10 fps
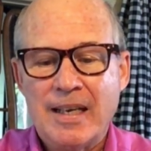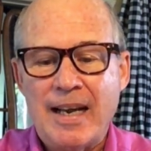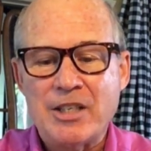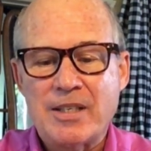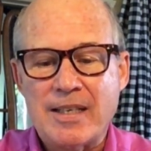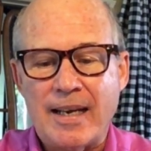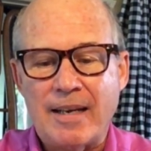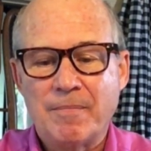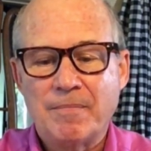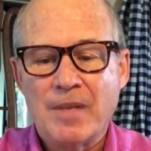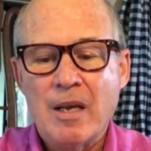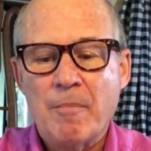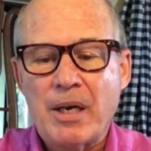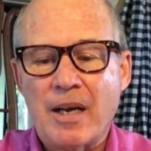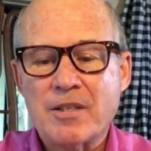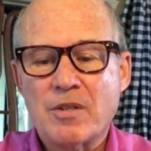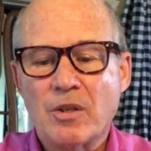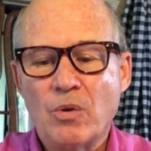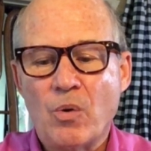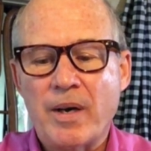and said, Because the
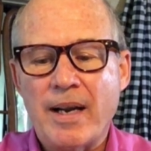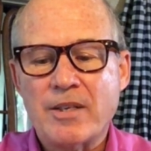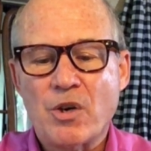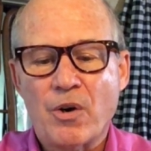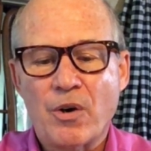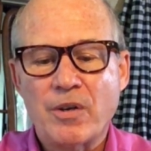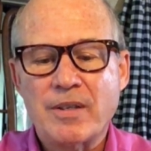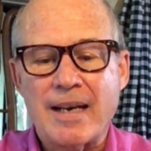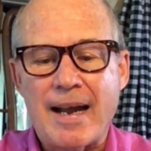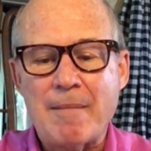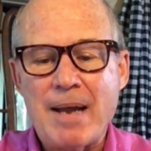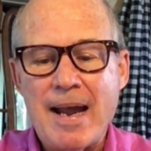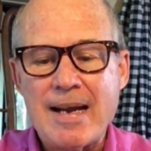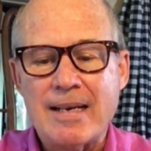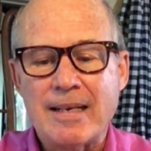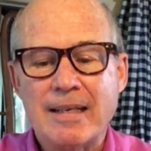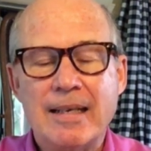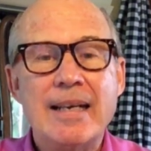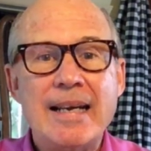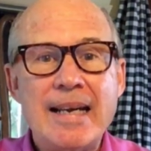Lord has heard that I am hated,
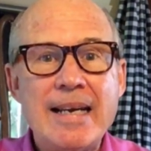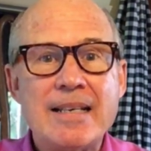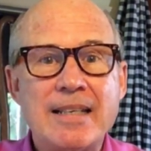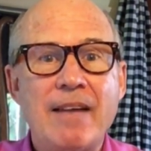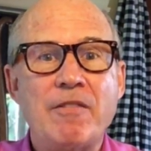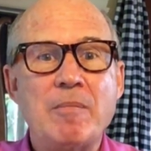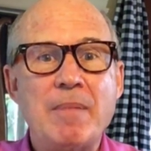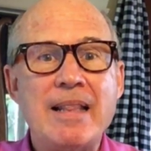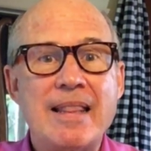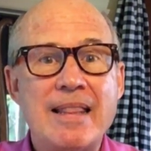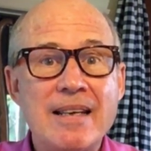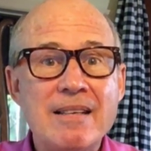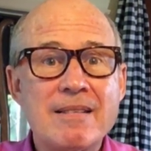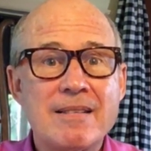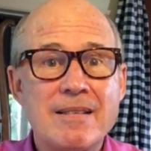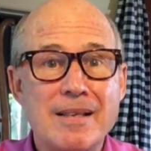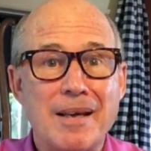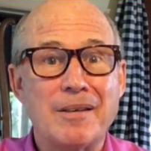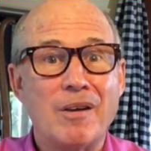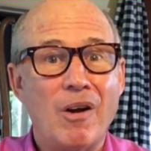he has given me this
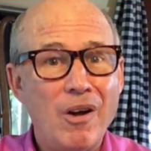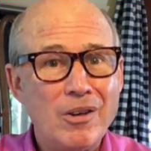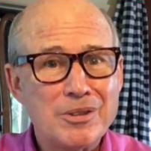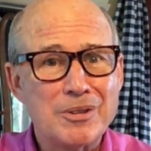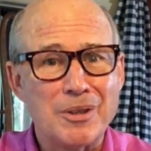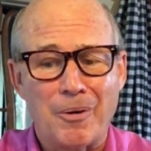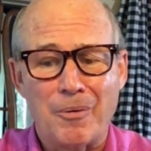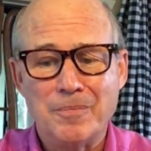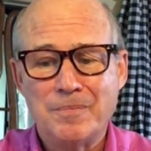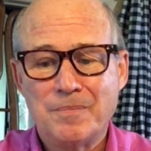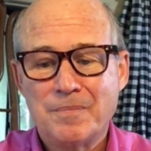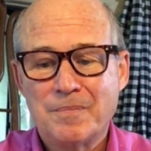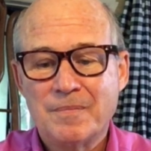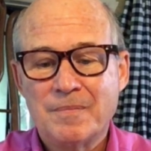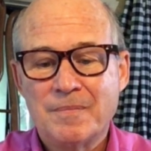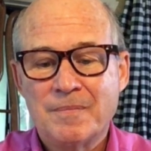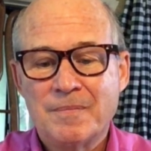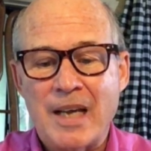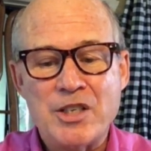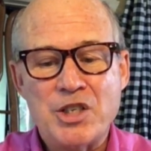son also.
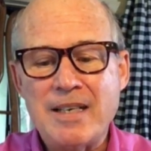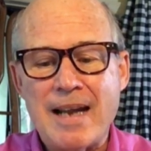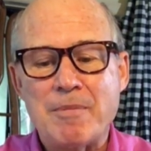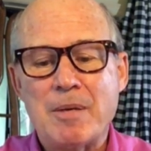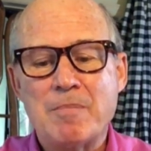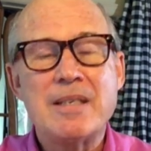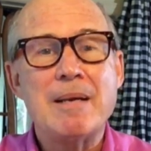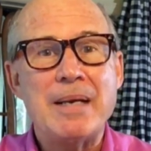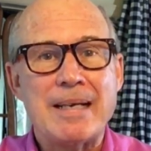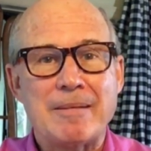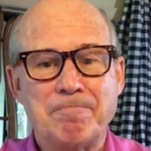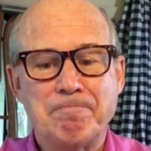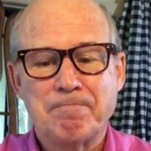And she named him Simeon.